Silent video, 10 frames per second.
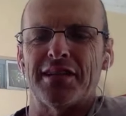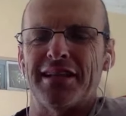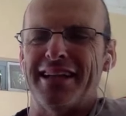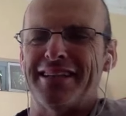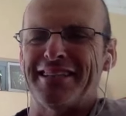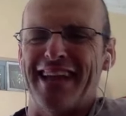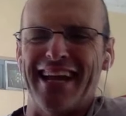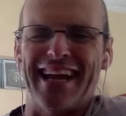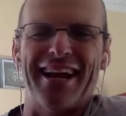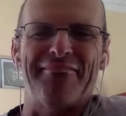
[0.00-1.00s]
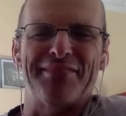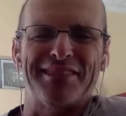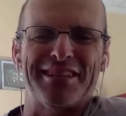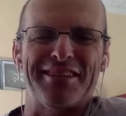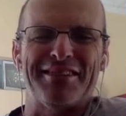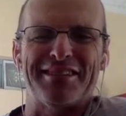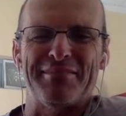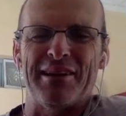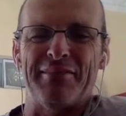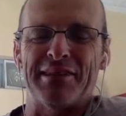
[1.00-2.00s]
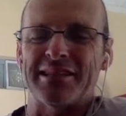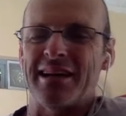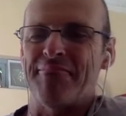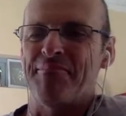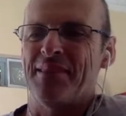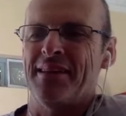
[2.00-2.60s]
and that's taking up a serious amount of my time.